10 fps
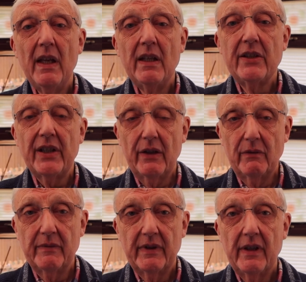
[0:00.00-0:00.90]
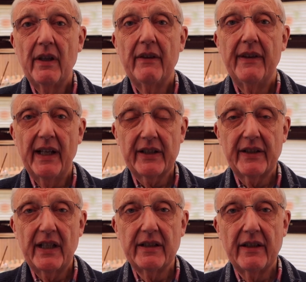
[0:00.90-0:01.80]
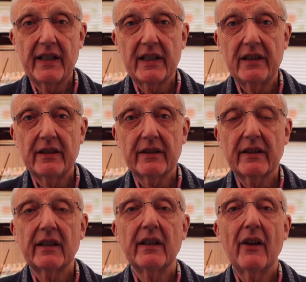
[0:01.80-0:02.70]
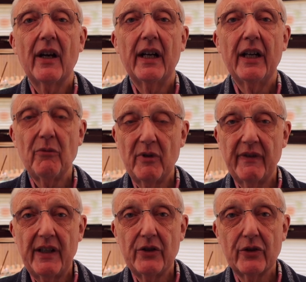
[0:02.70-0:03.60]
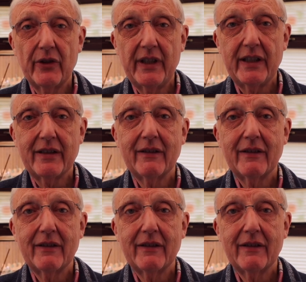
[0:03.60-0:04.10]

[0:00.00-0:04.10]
So that's the end of this lot. I hope you've enjoyed it.